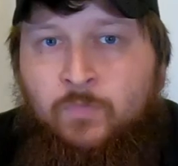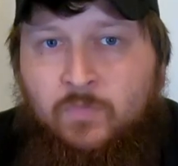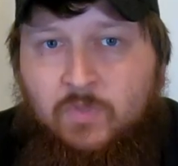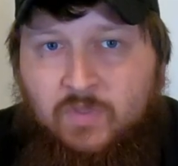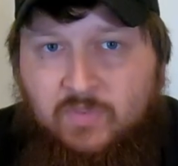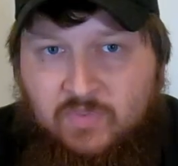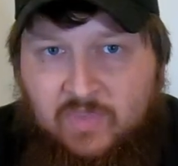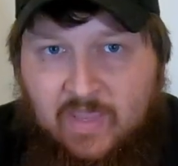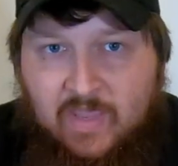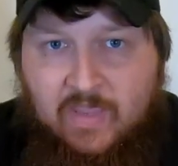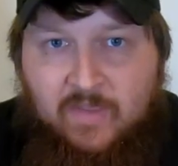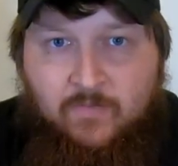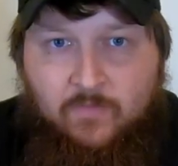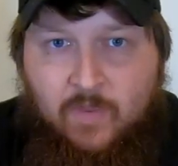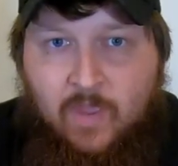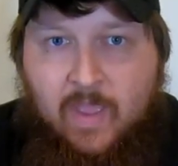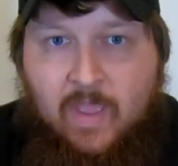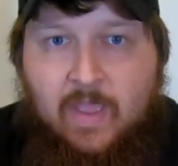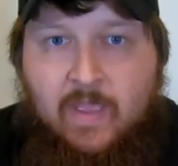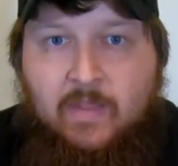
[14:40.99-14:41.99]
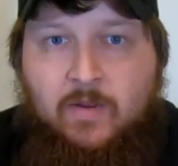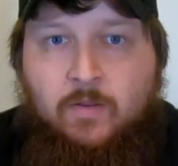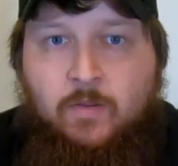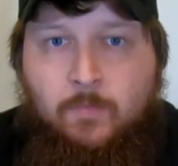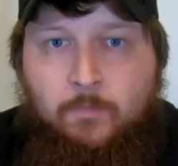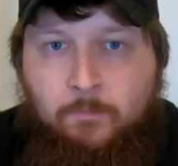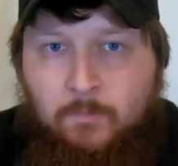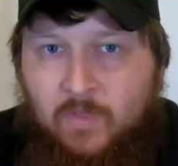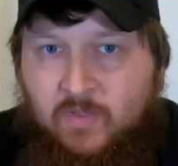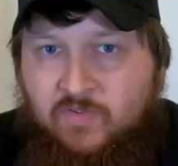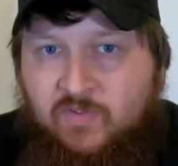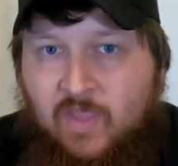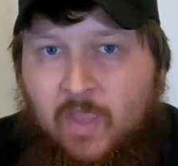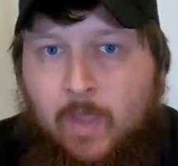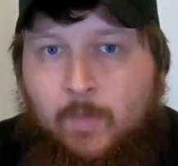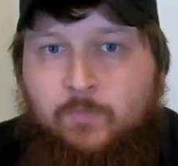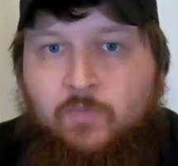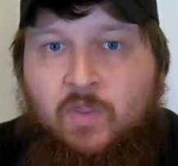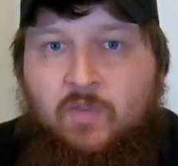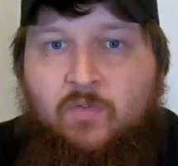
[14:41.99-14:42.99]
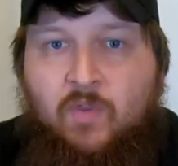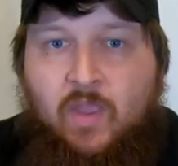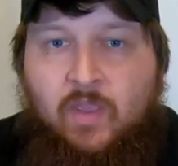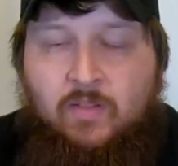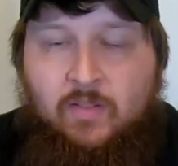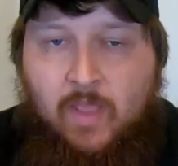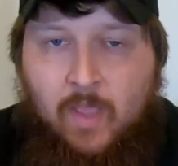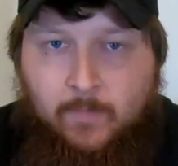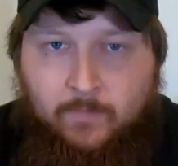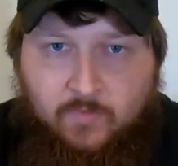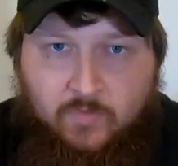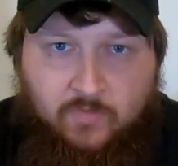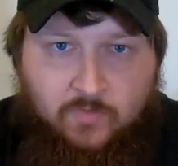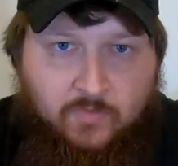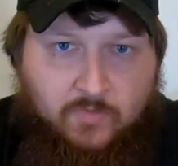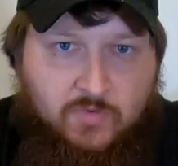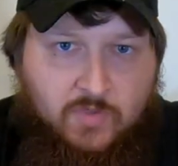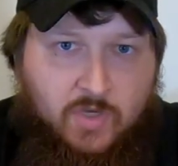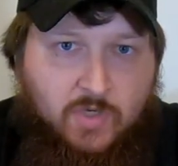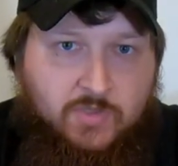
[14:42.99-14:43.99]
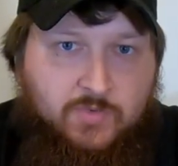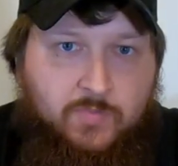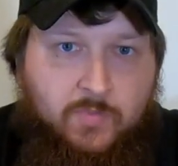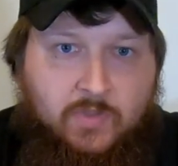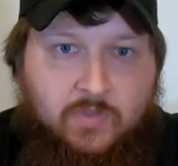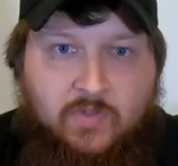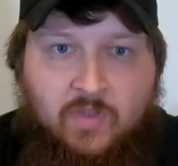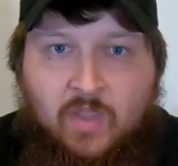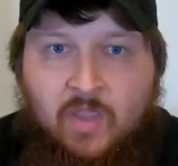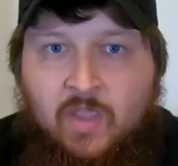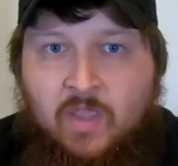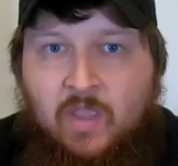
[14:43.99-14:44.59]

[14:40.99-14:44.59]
that they have had mishaps. They've had lapses of judgment